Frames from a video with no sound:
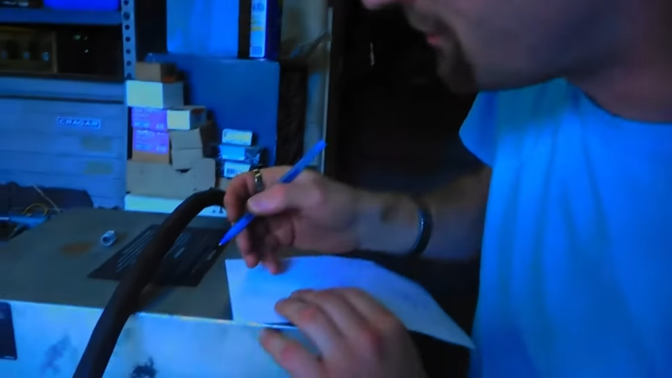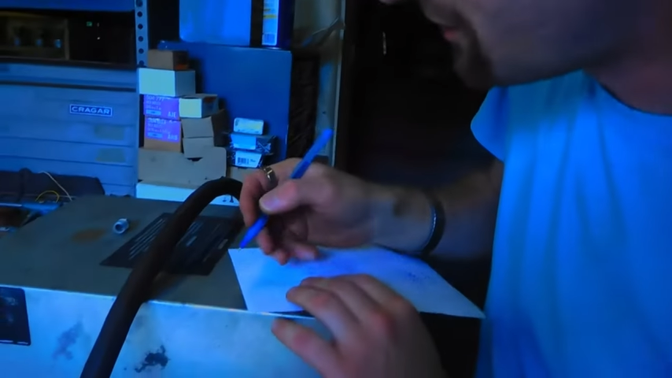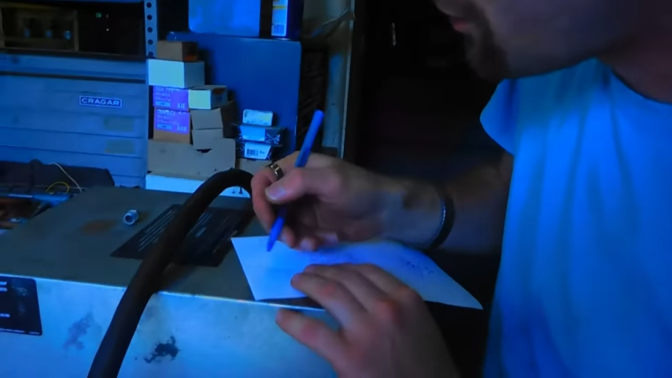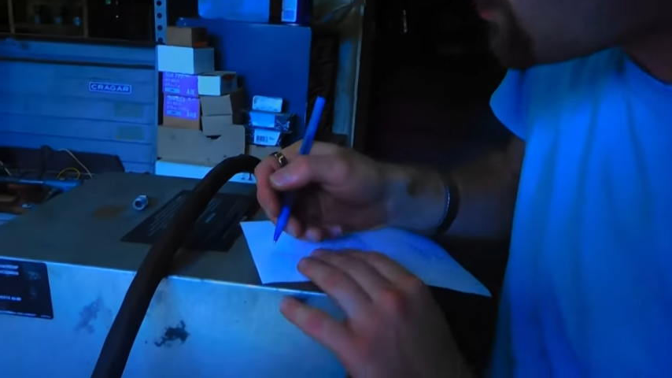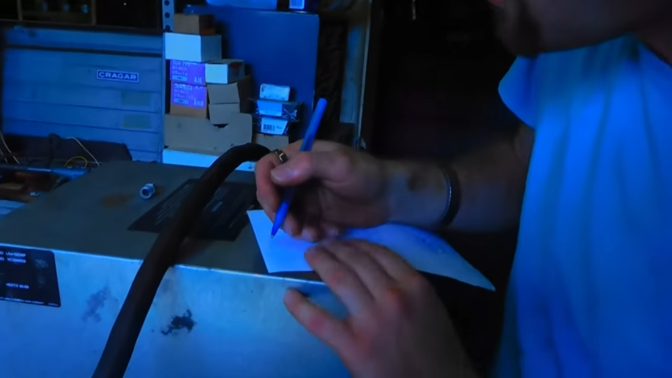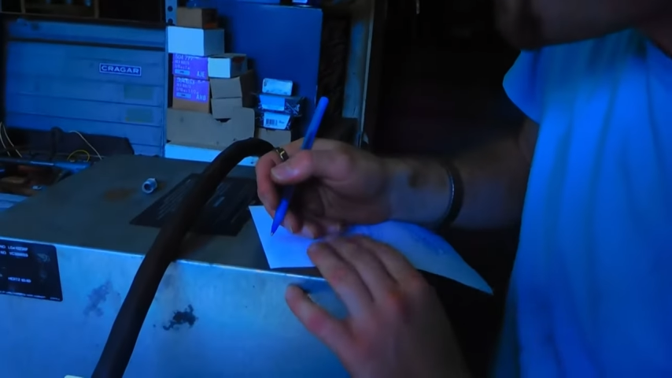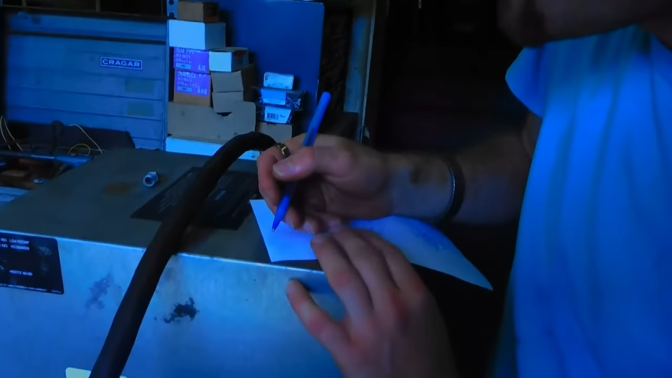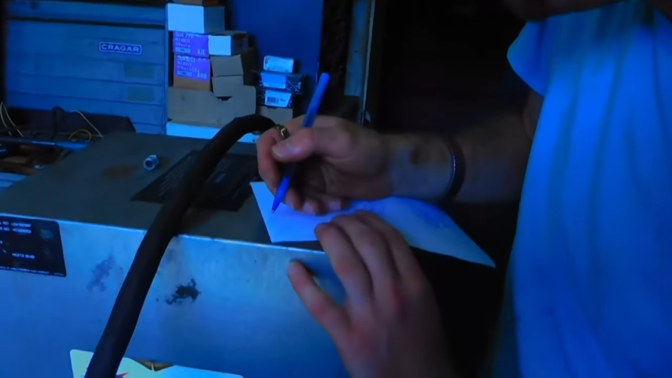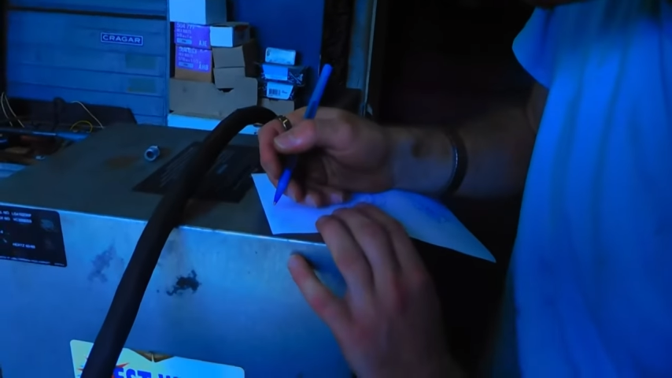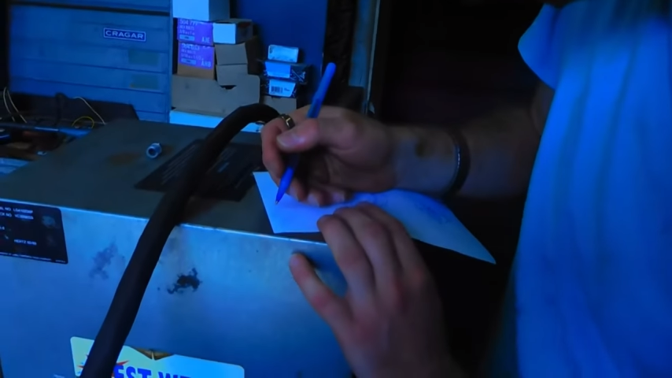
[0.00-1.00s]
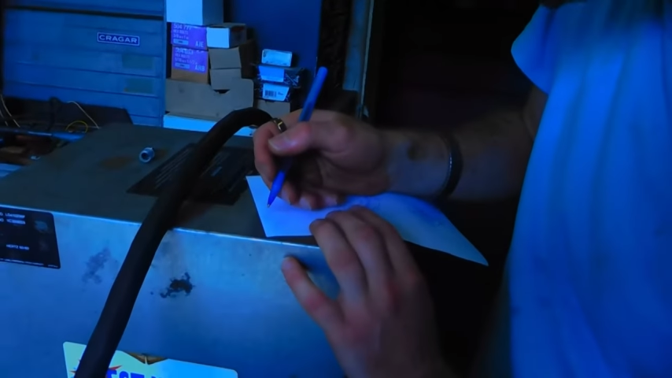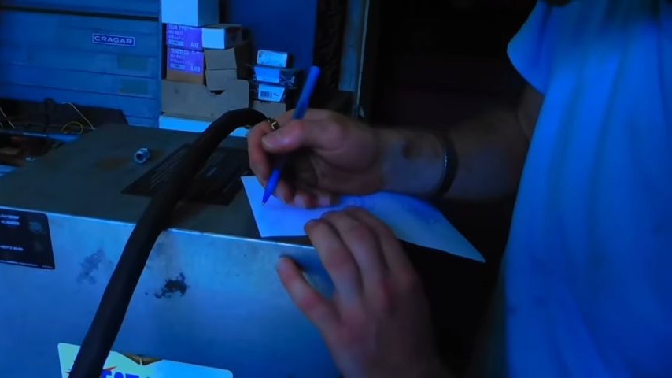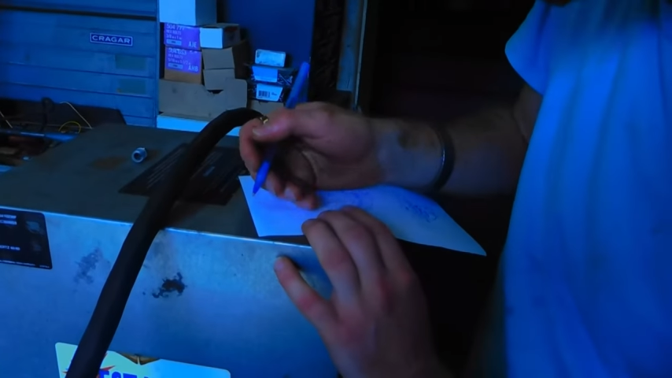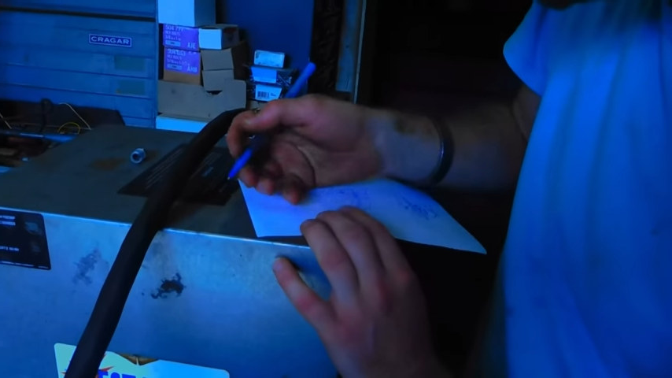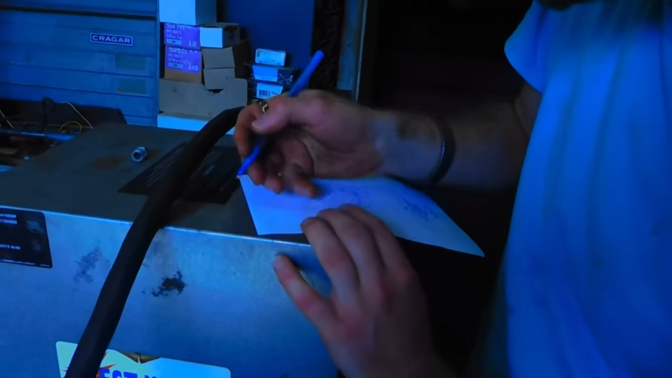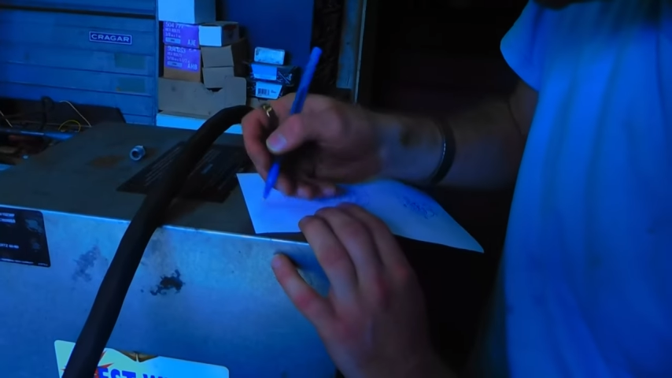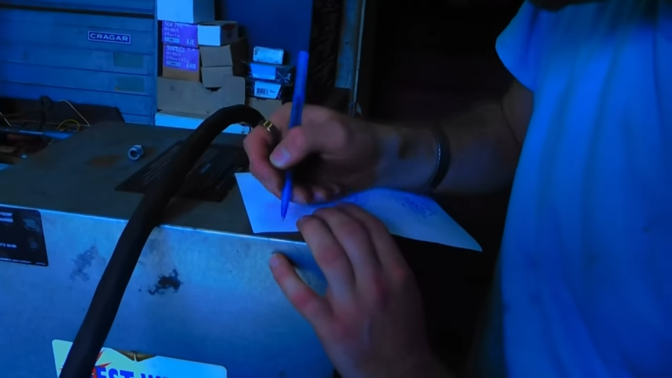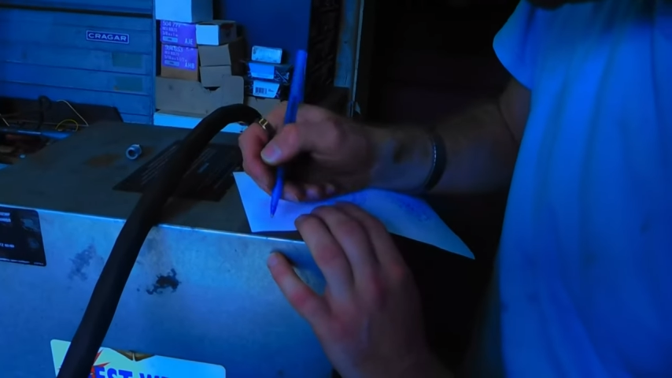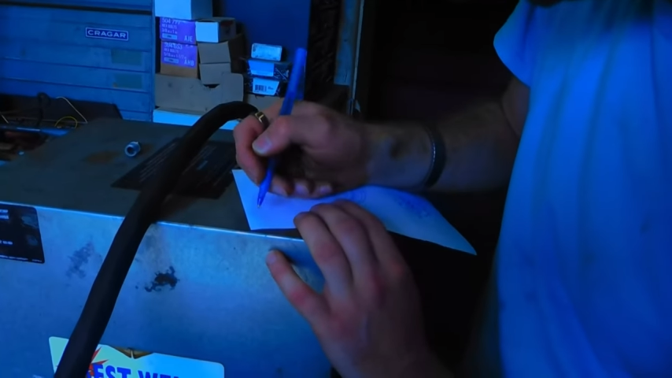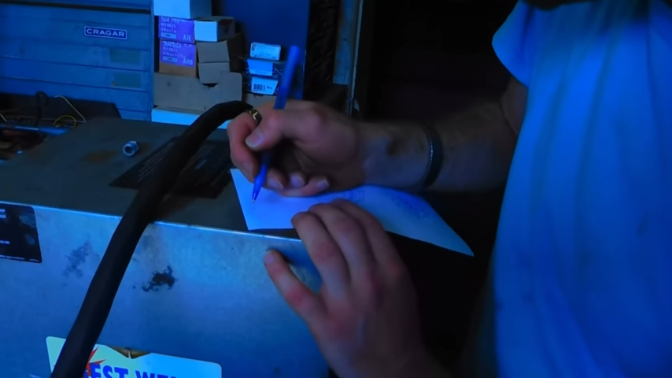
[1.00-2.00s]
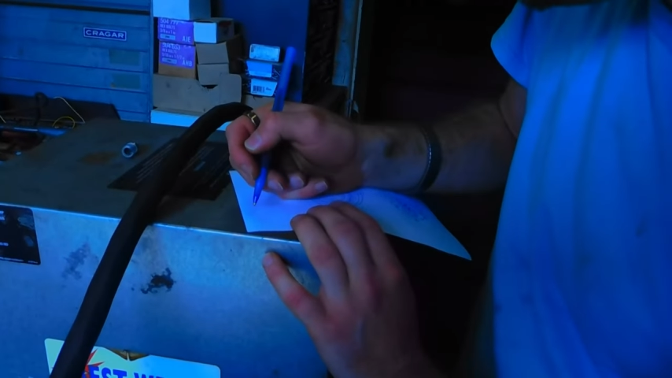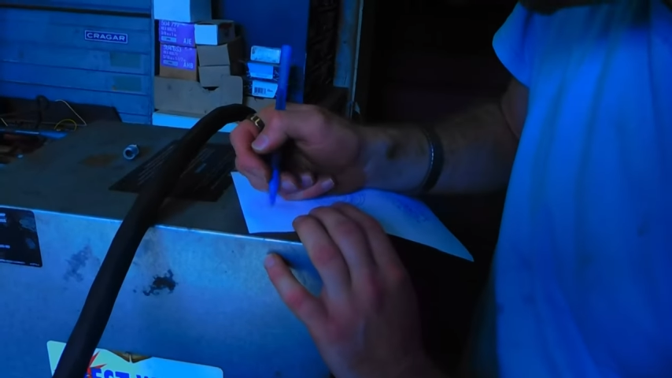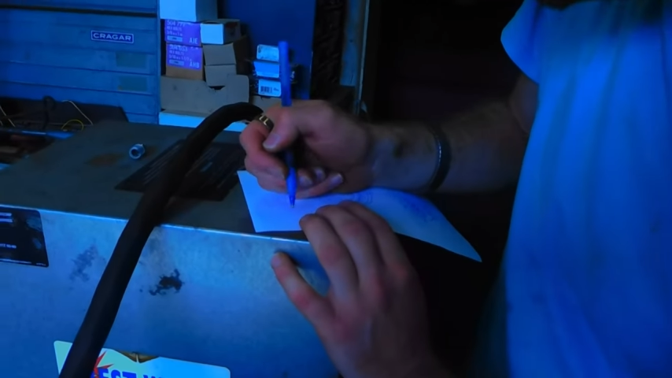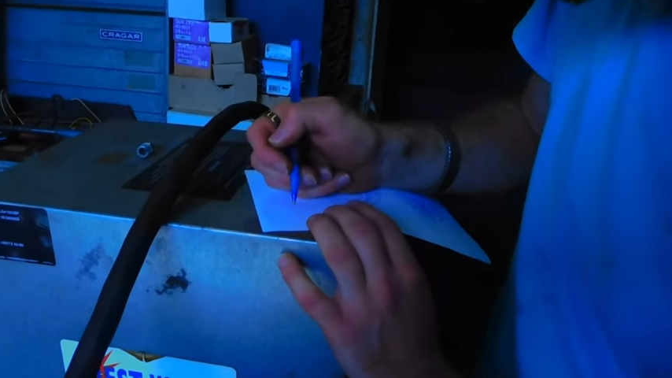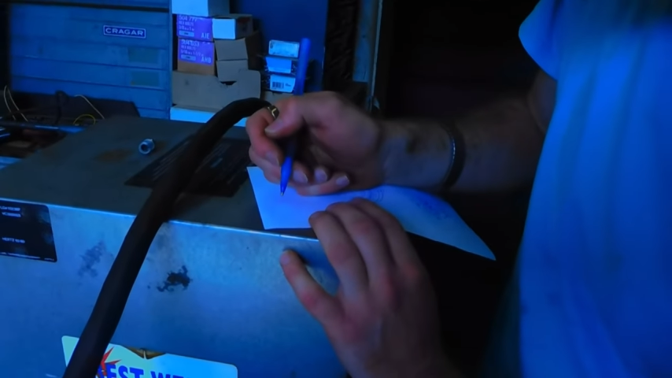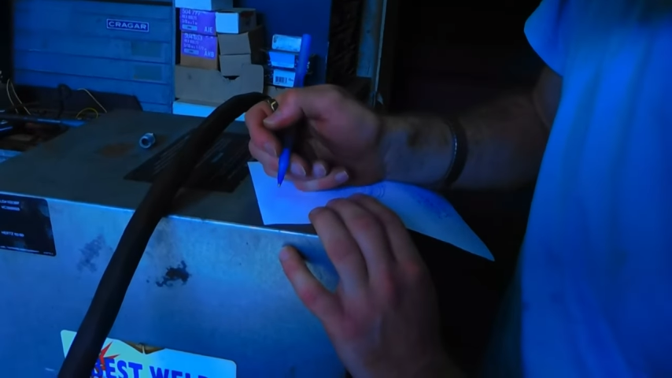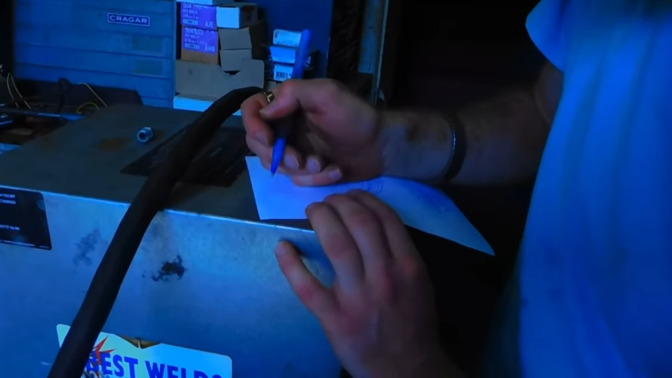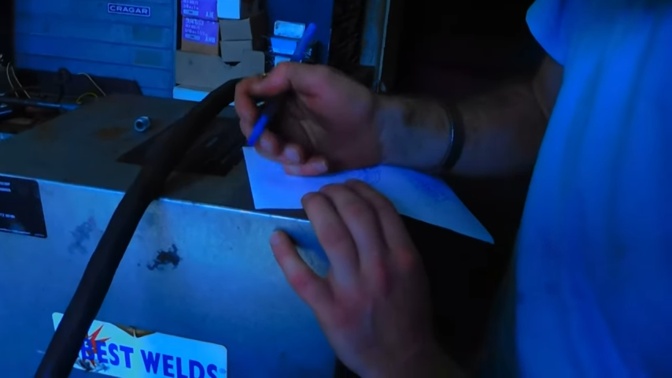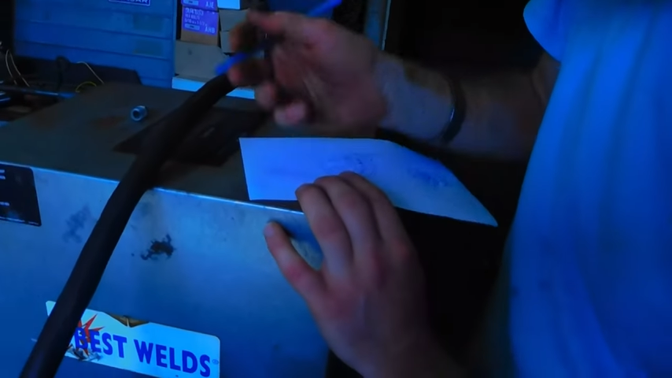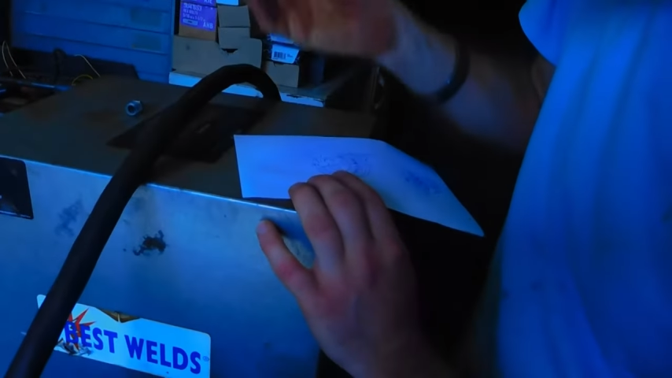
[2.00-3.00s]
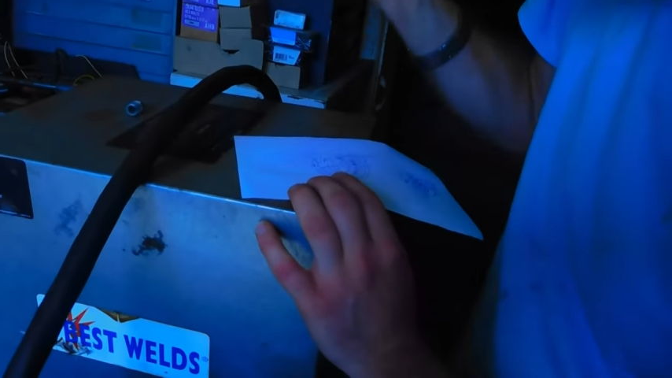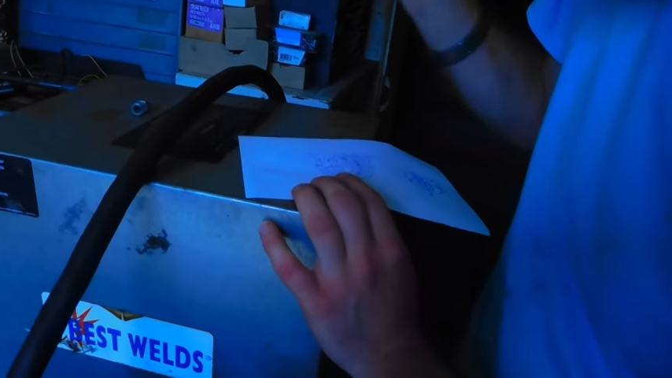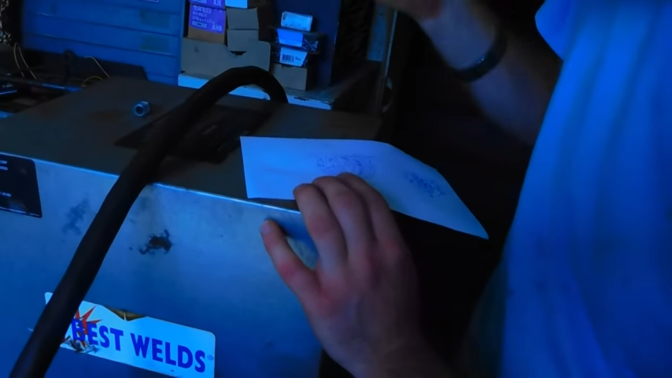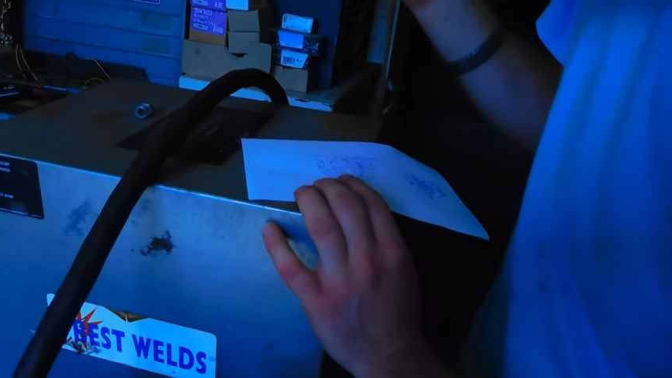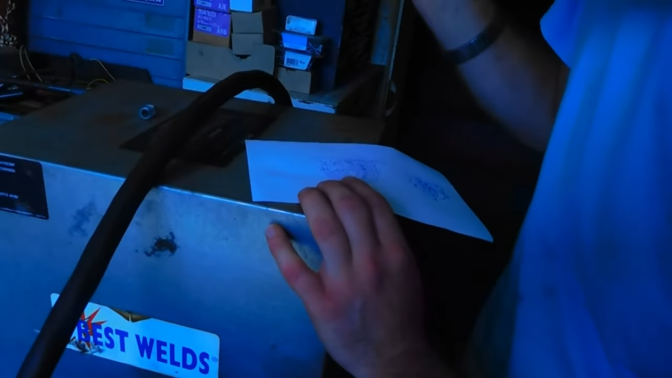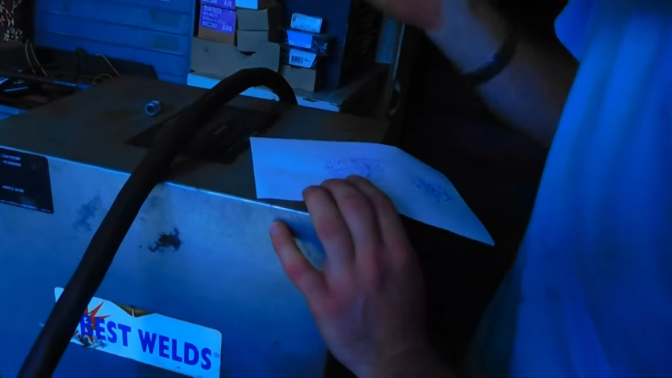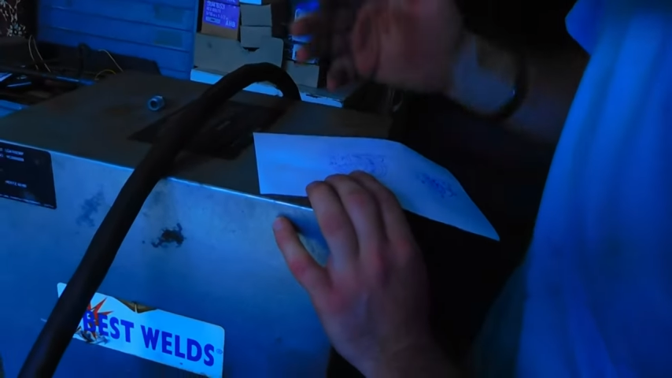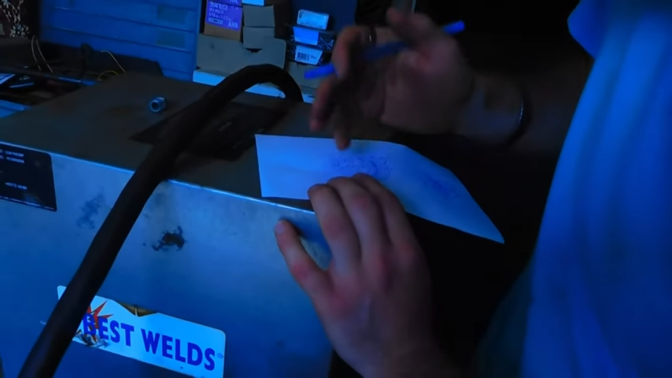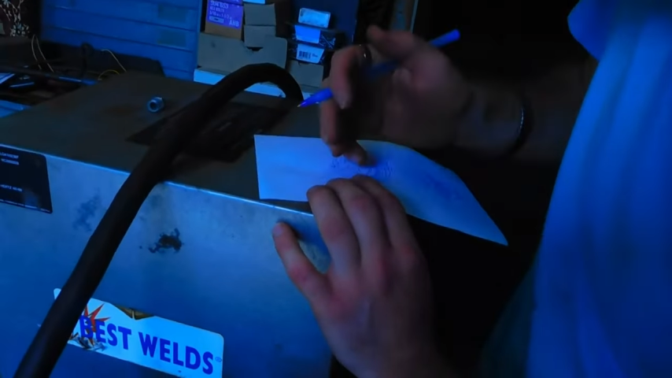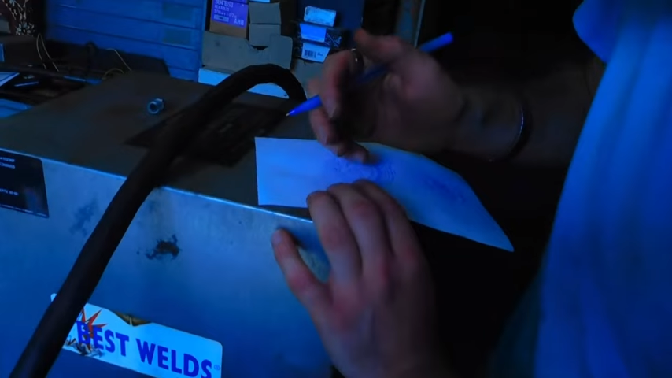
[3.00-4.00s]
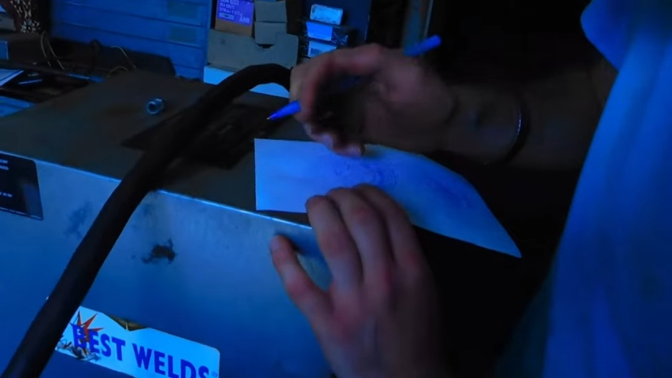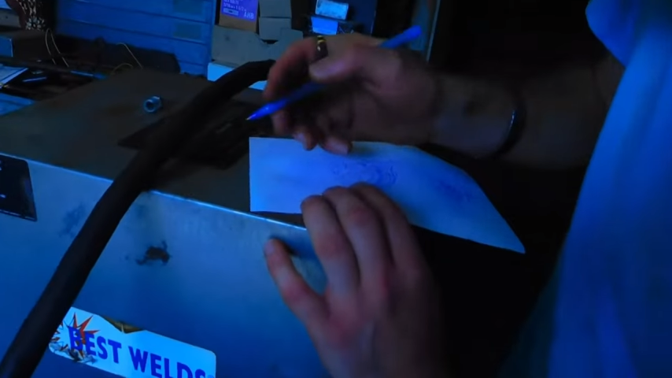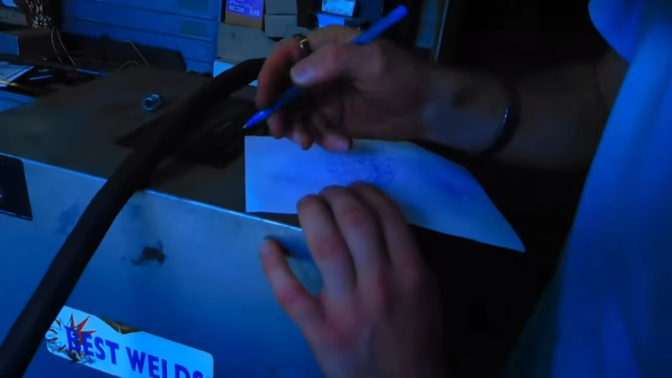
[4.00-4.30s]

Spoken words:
[unreadable: no face in view]